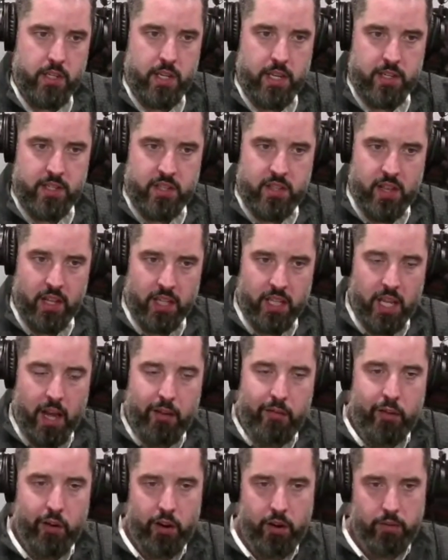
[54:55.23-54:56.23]
He says the
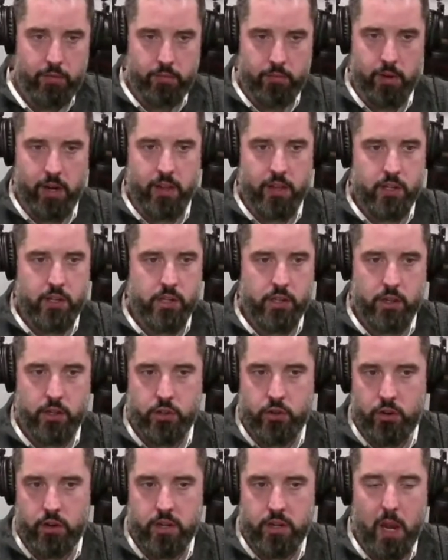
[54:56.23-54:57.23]
lover, right? This
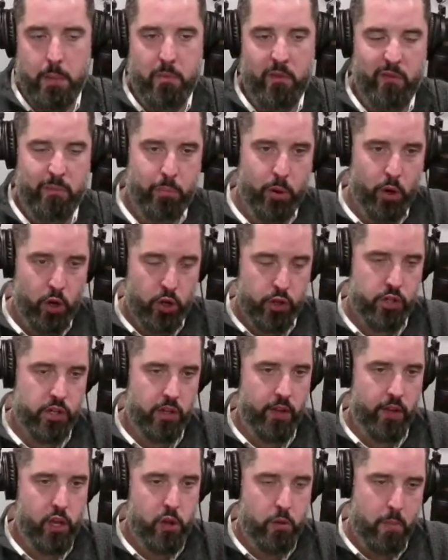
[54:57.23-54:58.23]
is a certain type of
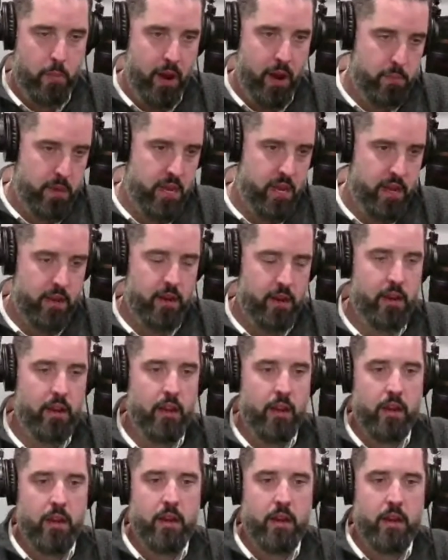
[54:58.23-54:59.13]
person that you might be.